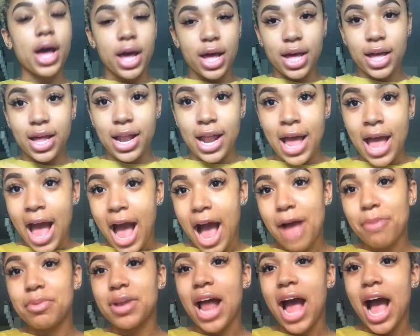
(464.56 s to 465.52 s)
cut.
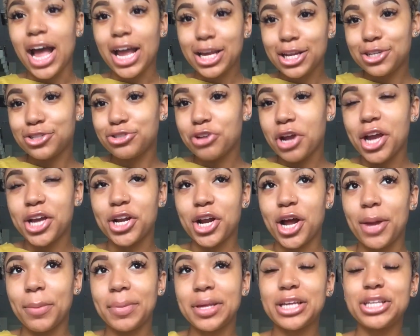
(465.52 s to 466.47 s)
I'm not gonna try it
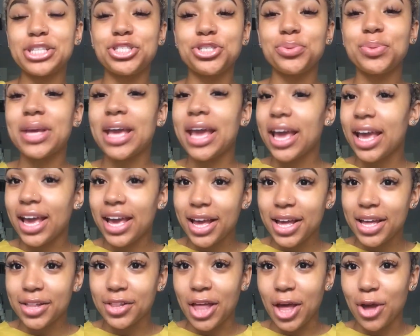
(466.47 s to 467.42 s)
on because you
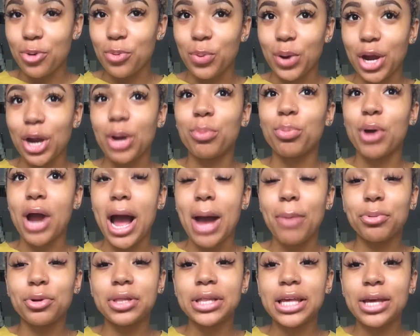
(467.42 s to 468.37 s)
can't like wear it
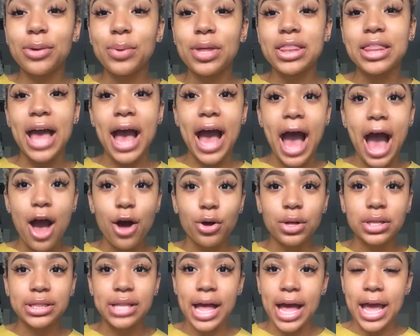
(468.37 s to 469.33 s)
properly
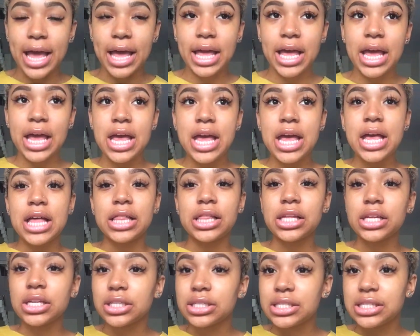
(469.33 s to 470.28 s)
without like
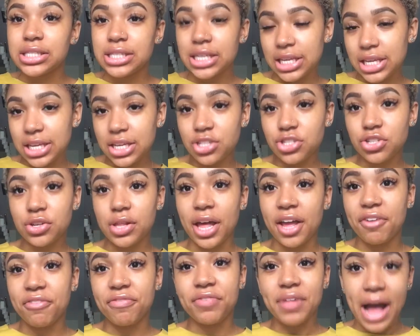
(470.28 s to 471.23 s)
little stickies or
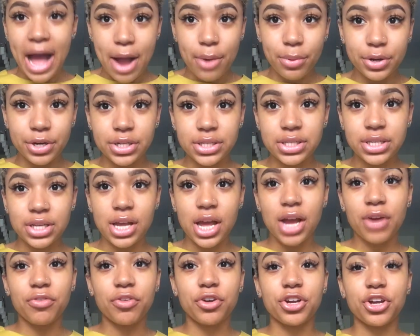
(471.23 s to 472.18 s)
like flowers to
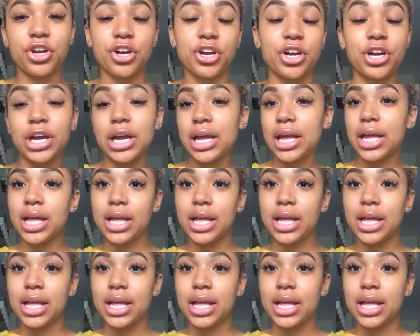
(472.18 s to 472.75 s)
cover your,